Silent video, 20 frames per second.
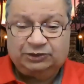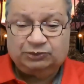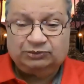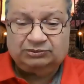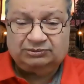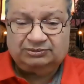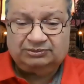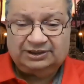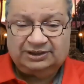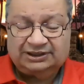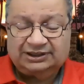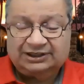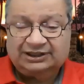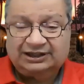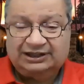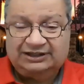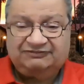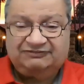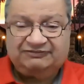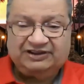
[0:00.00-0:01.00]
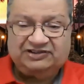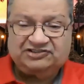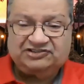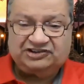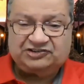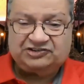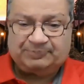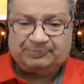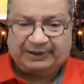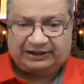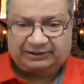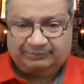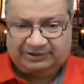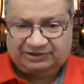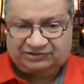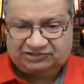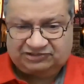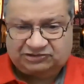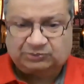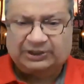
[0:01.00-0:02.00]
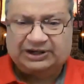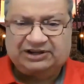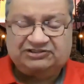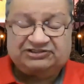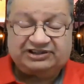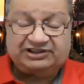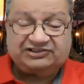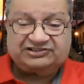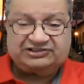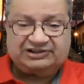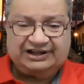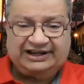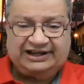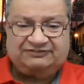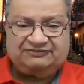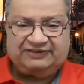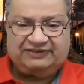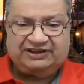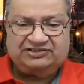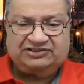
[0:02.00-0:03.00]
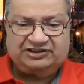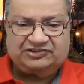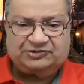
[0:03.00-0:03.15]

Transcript: new early phase experiments, 26 late phase